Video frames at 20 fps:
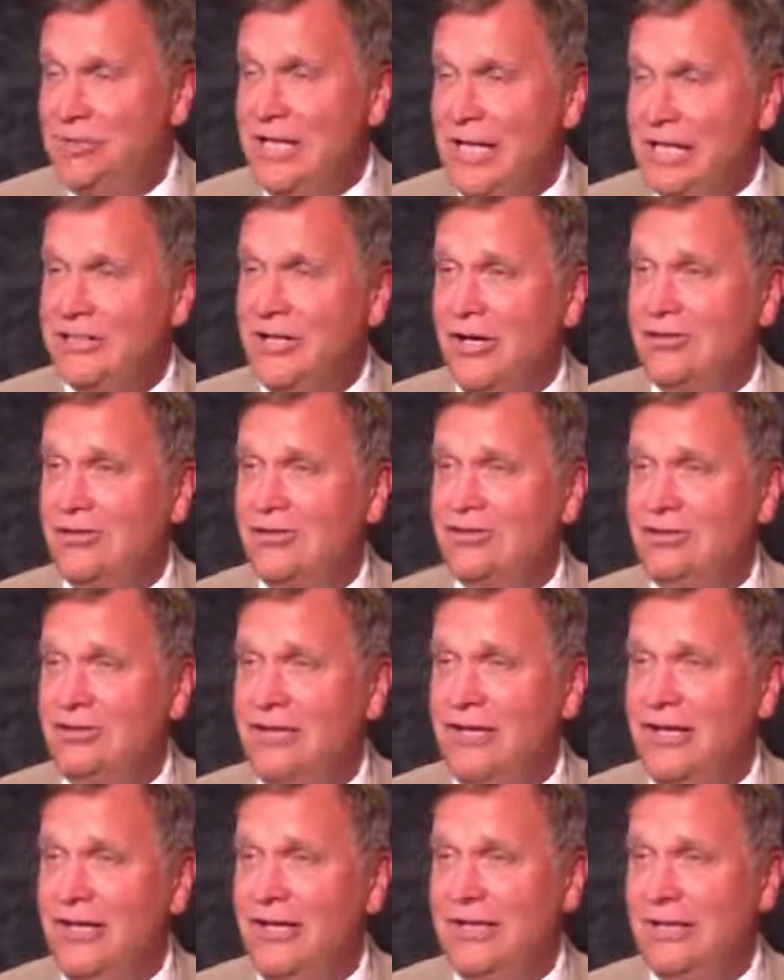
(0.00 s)

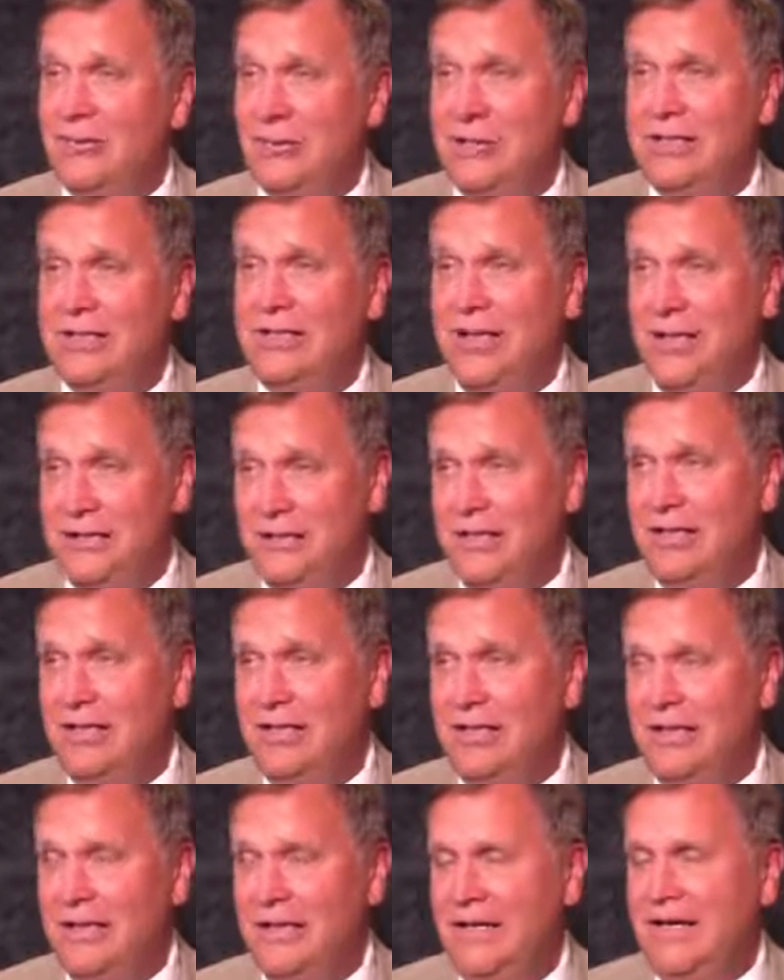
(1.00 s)
technology and a great
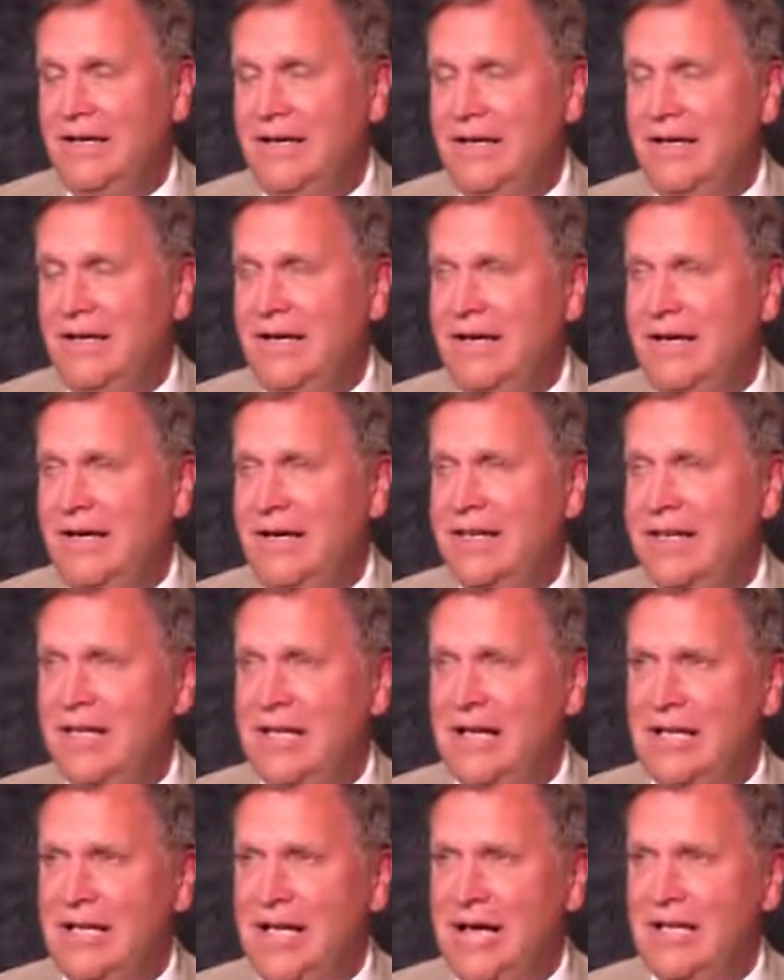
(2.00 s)
technique uh,
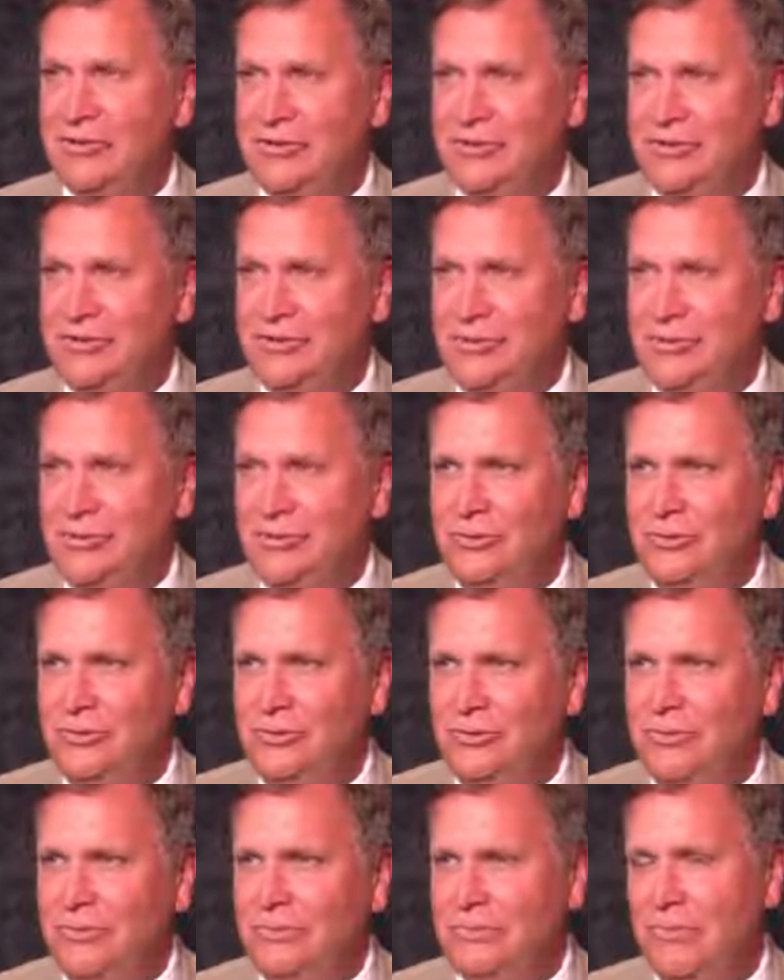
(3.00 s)
that allows us
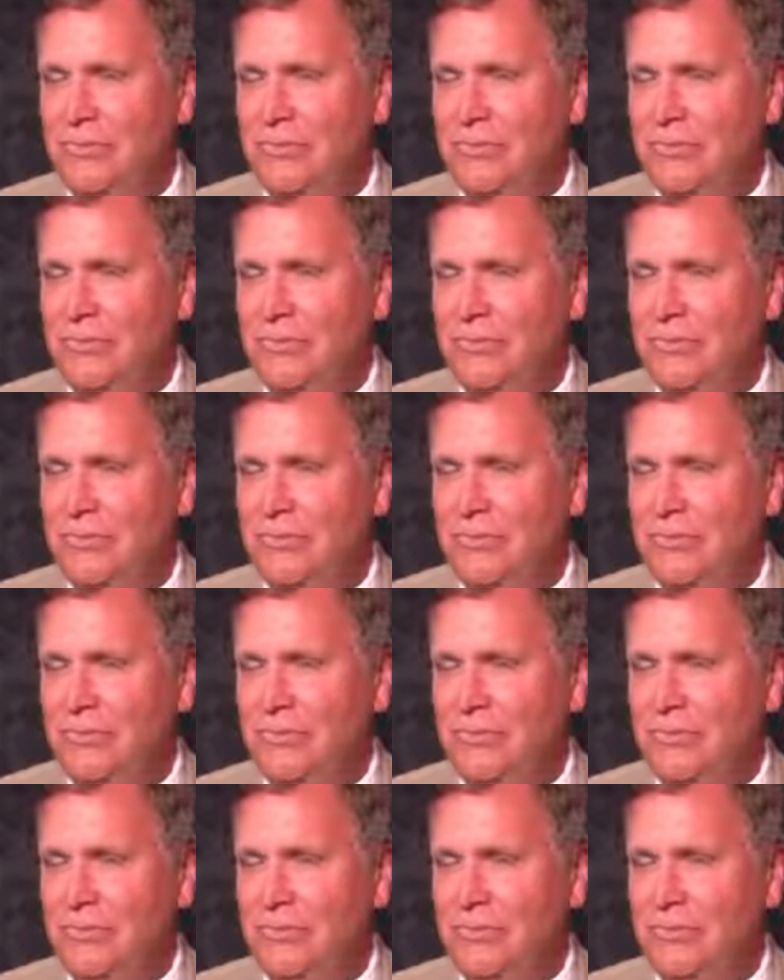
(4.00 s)
to,